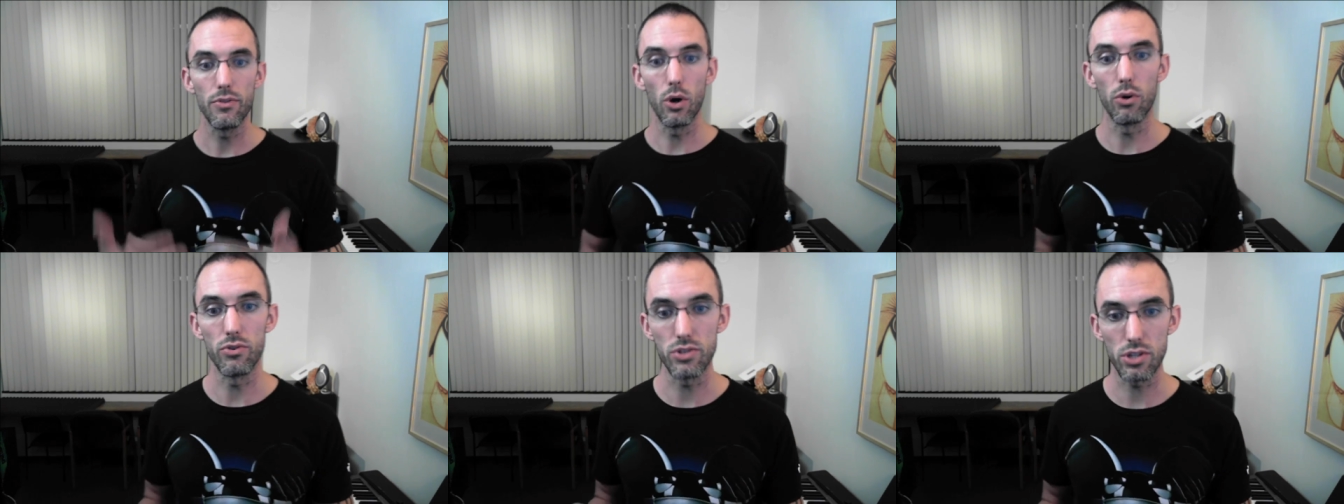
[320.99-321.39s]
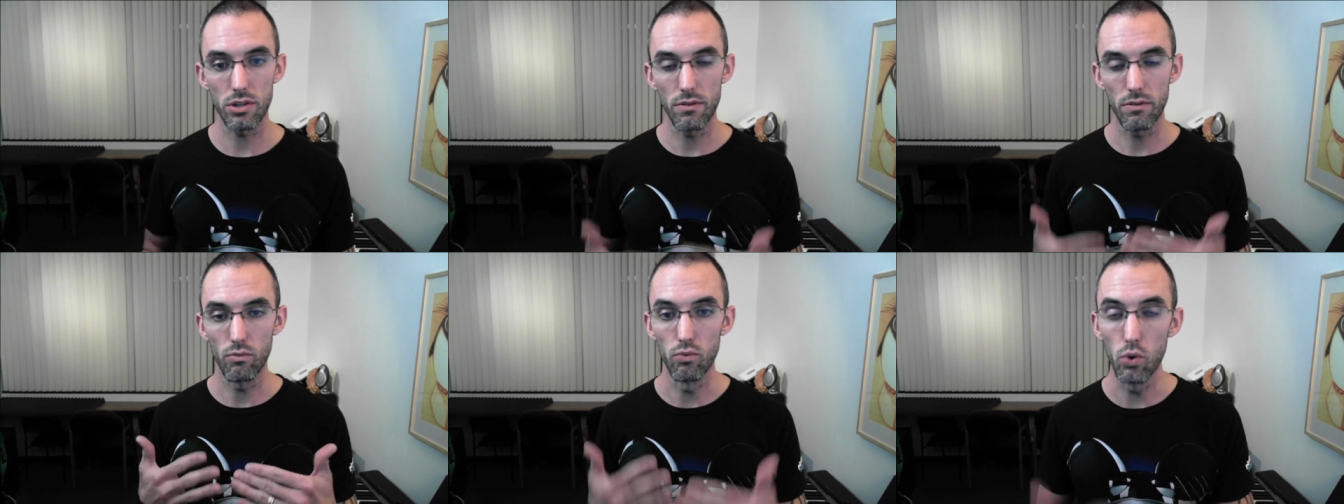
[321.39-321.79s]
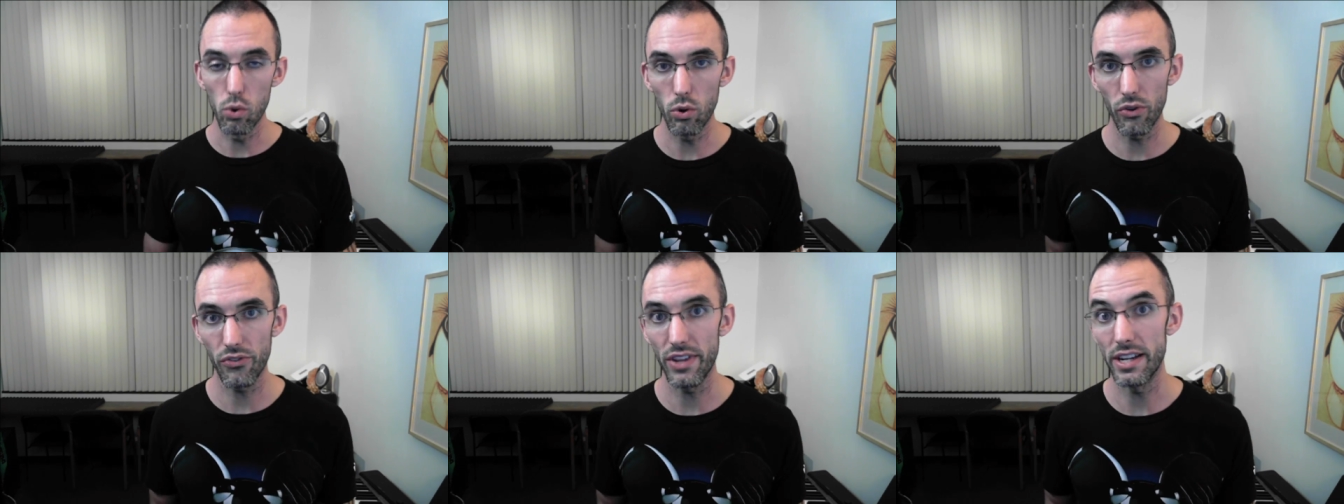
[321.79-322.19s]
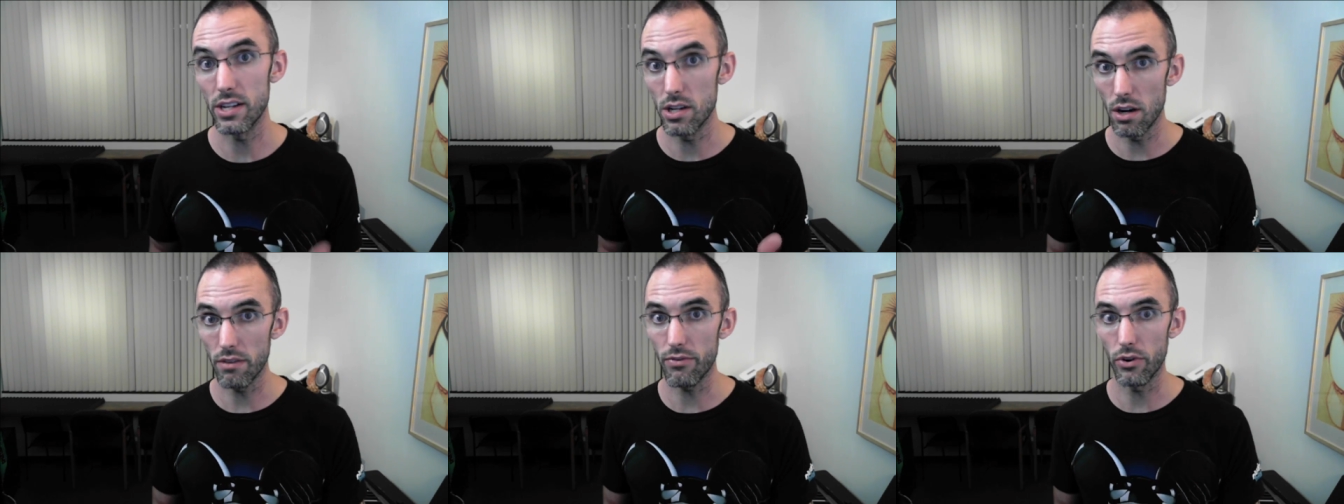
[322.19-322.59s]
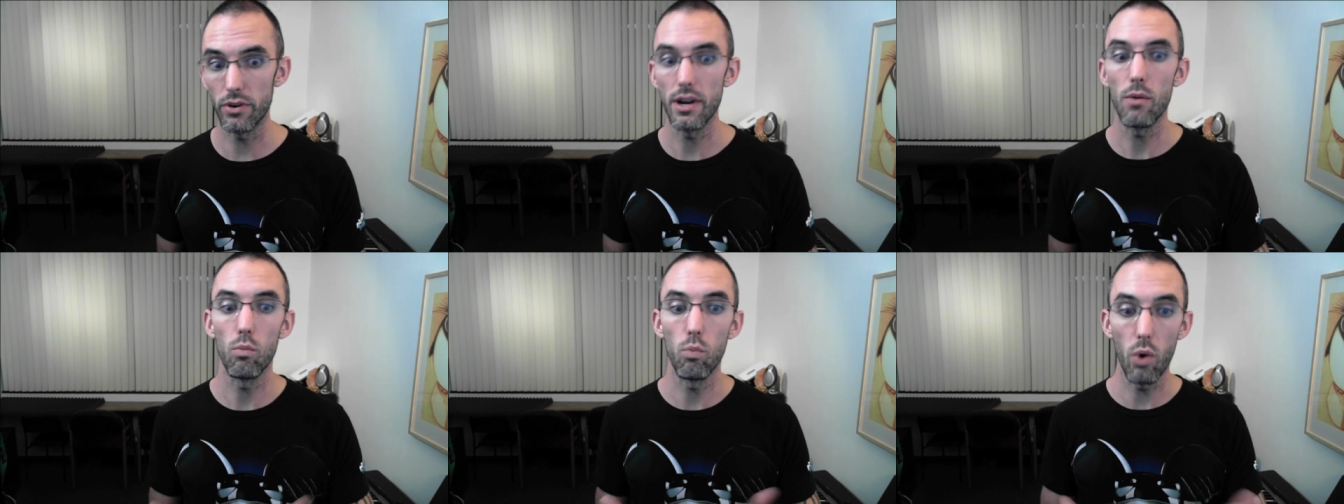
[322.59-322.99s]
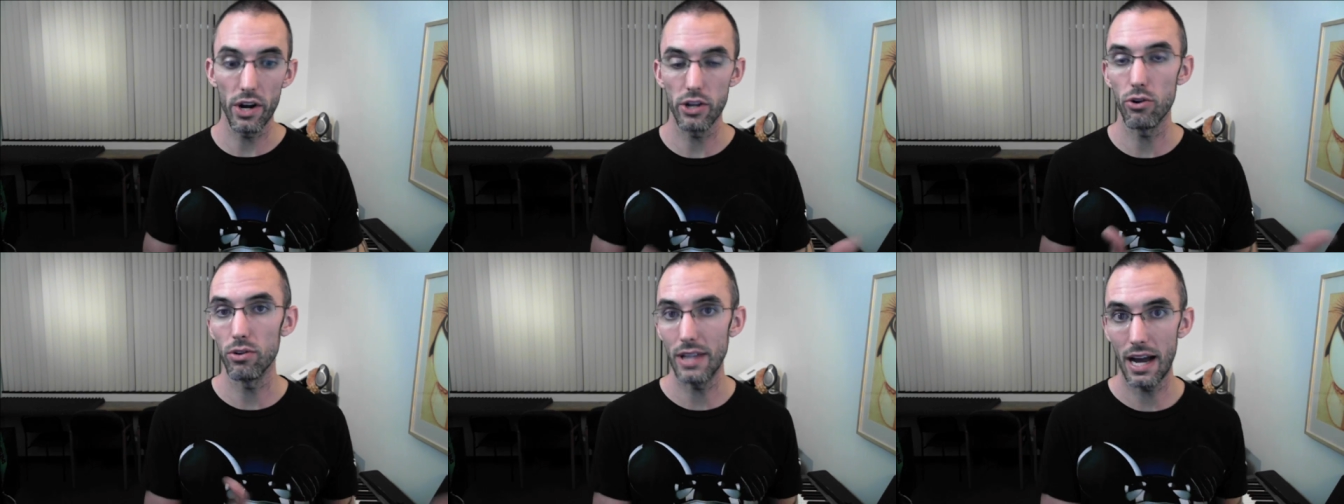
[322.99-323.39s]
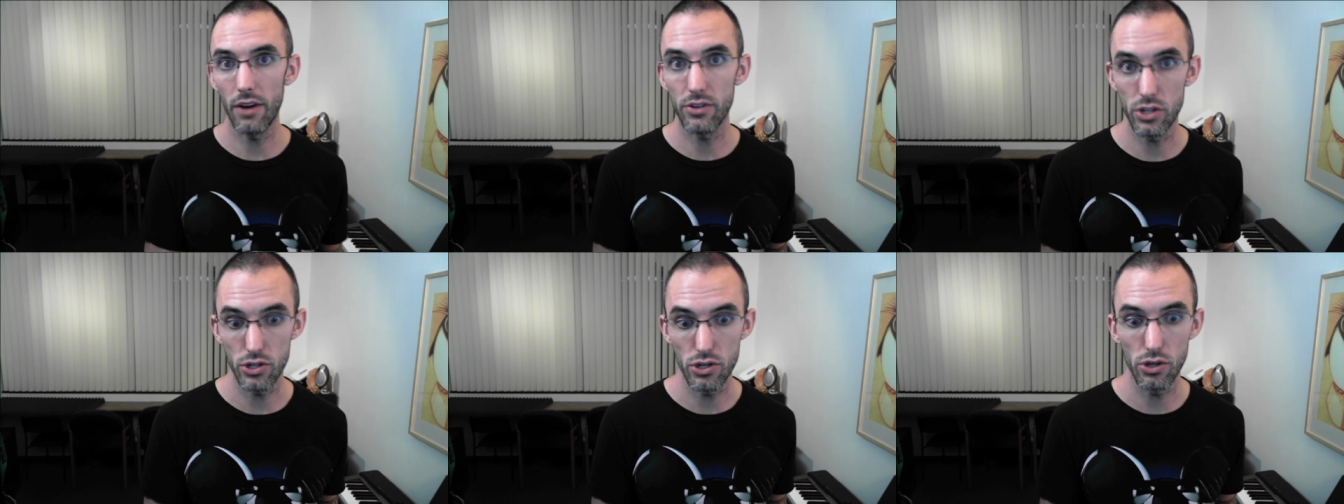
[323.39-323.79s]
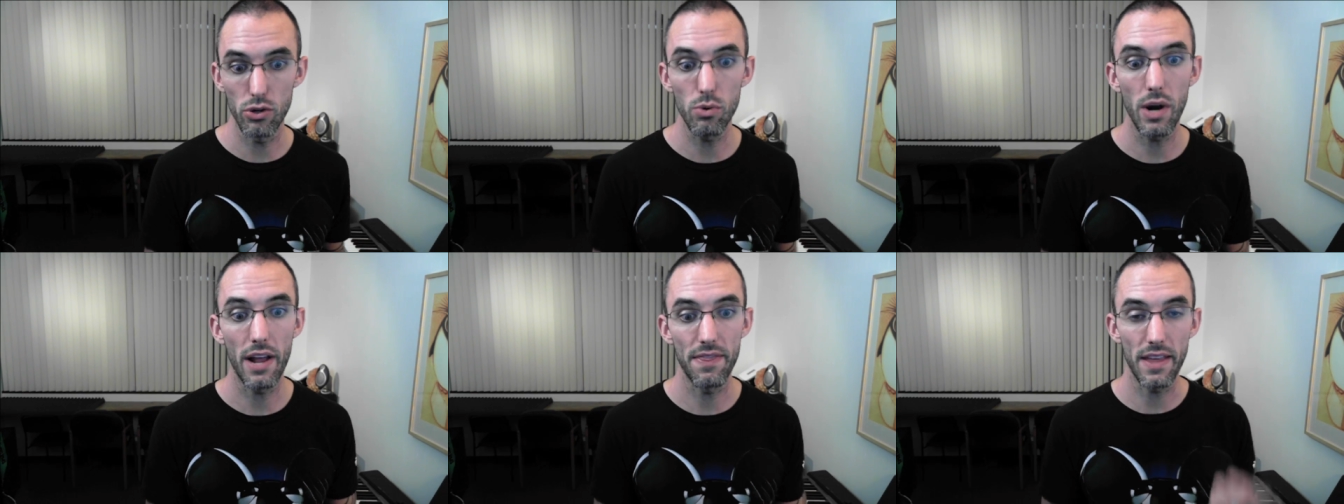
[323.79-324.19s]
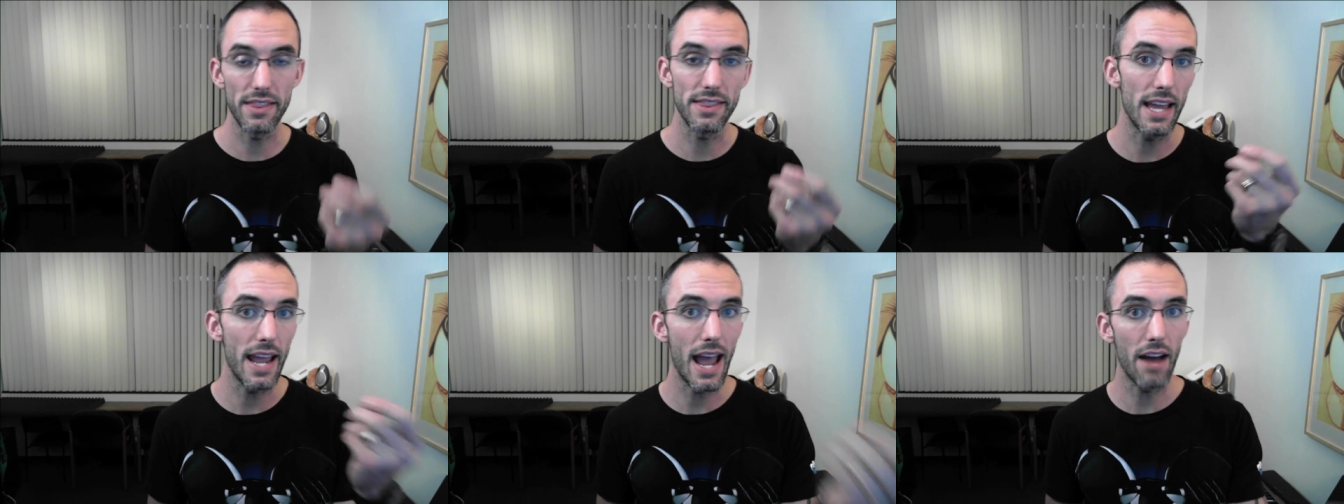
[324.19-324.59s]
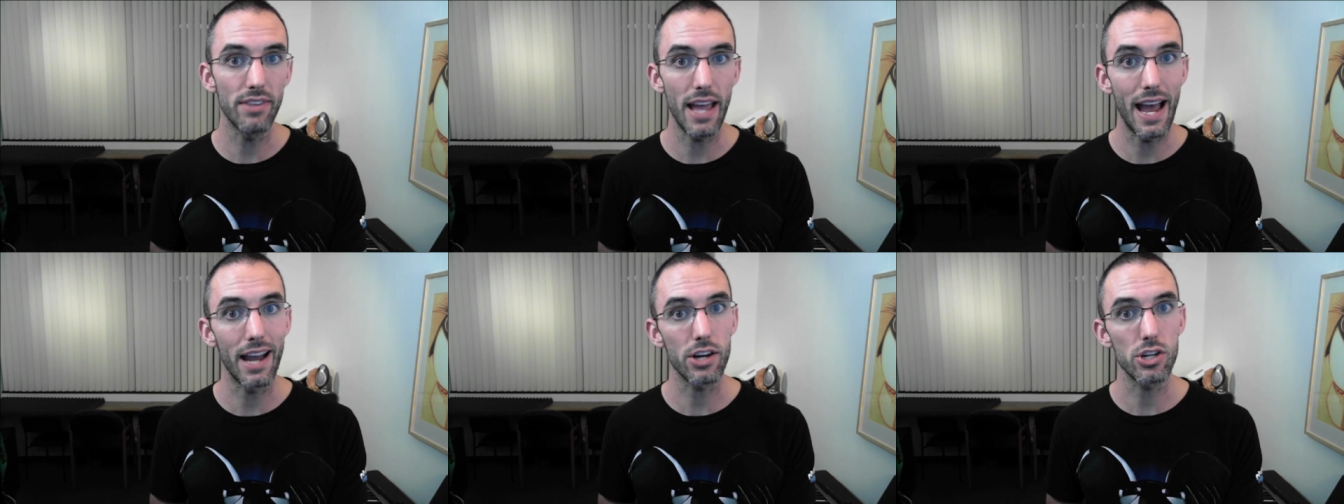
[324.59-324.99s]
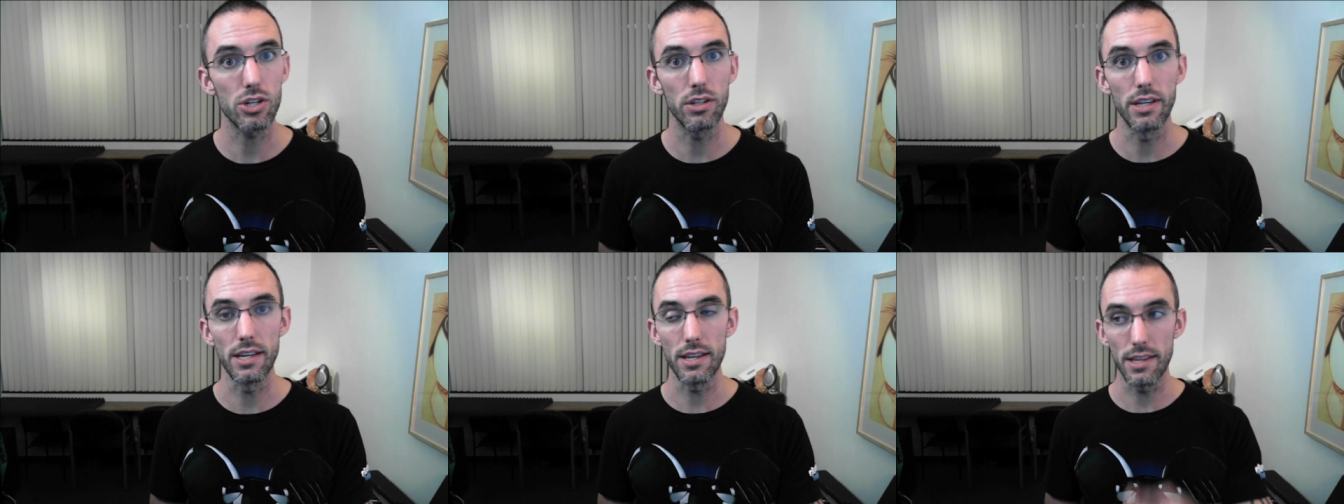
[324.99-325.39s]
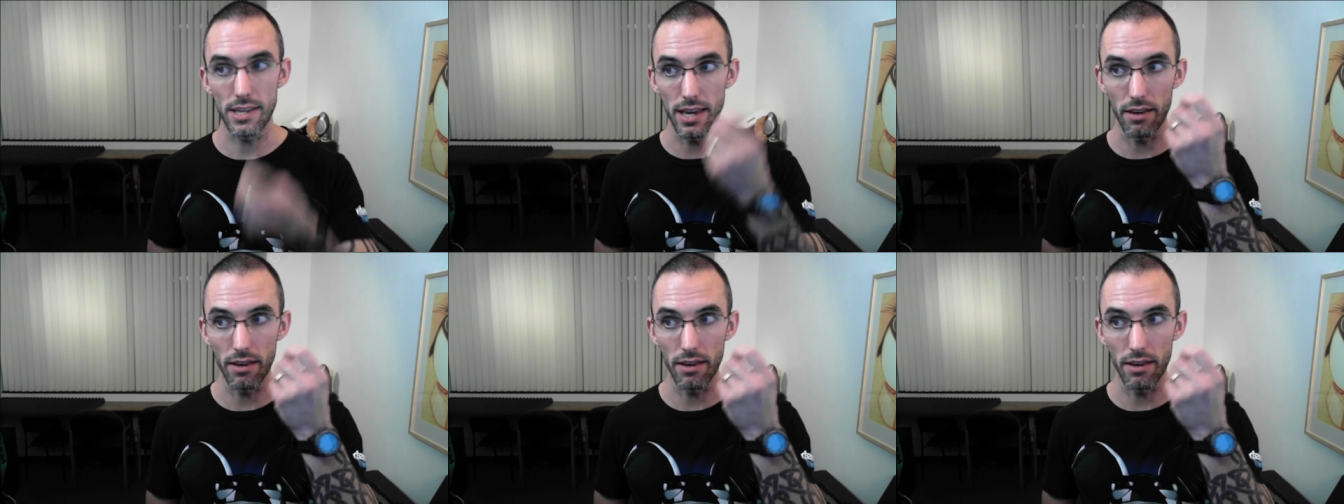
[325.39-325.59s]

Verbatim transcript: those rules that govern what you're allowed to do and that they have to actually